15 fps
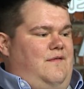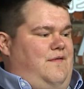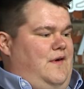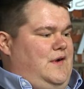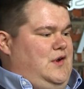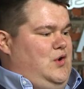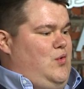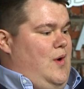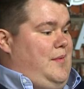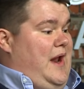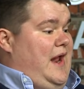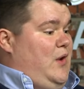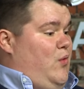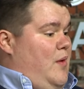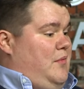Fun new women.
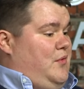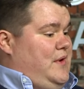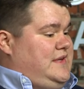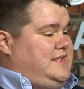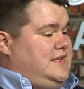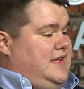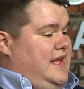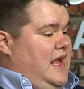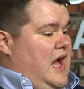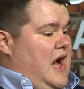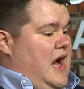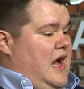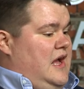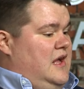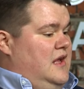I had a woman recently
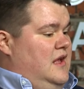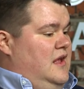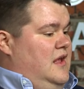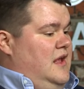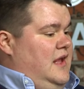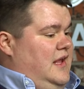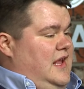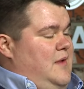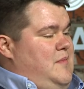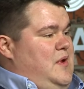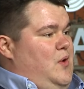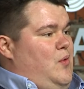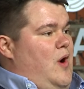give me a